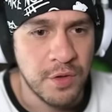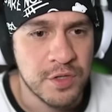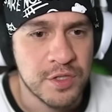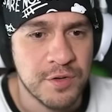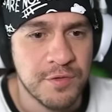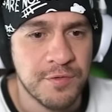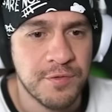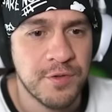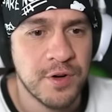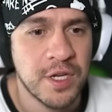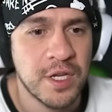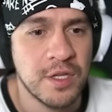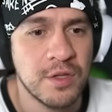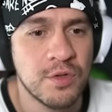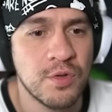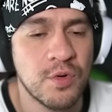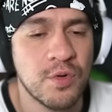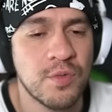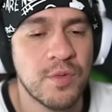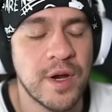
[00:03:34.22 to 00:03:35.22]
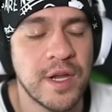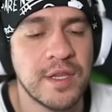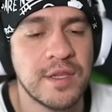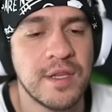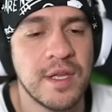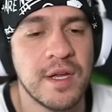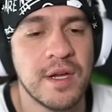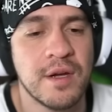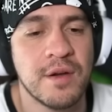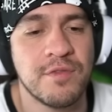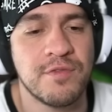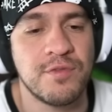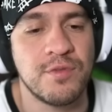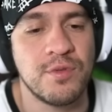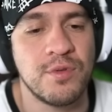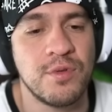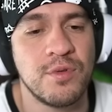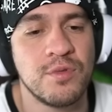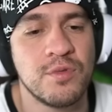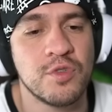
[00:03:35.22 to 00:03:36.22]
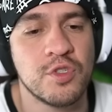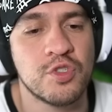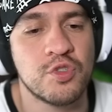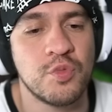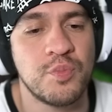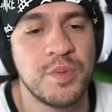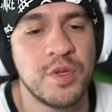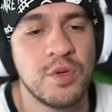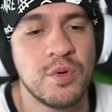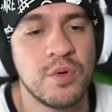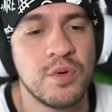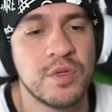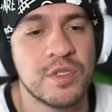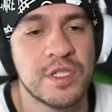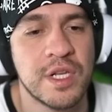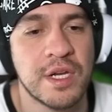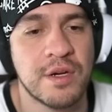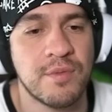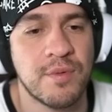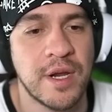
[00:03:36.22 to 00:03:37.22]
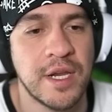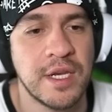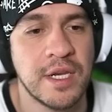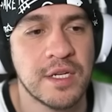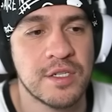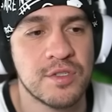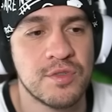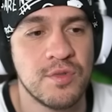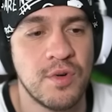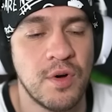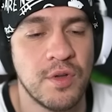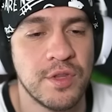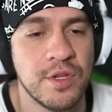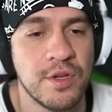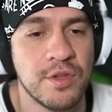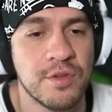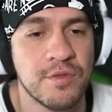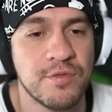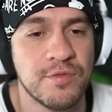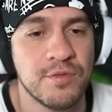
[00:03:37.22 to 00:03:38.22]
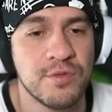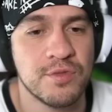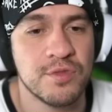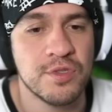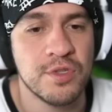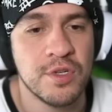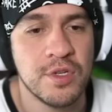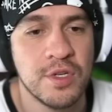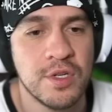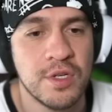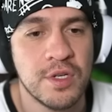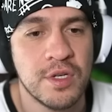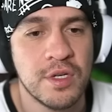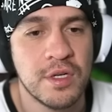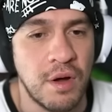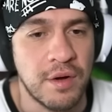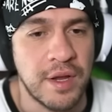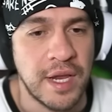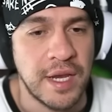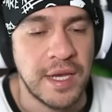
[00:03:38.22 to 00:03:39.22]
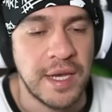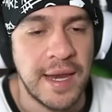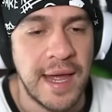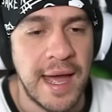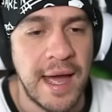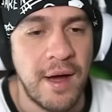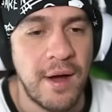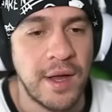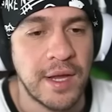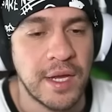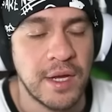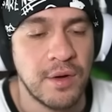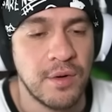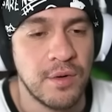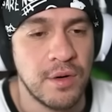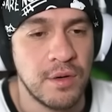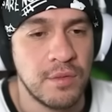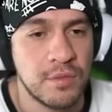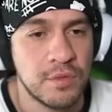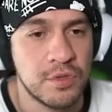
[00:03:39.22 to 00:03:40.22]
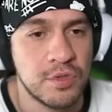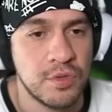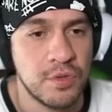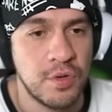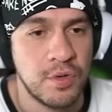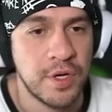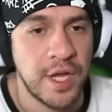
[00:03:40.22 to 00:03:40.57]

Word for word: there's a freaking door right there, fool. Stupido. It's like right next to all the other fools. Okay, now I can go to level 2.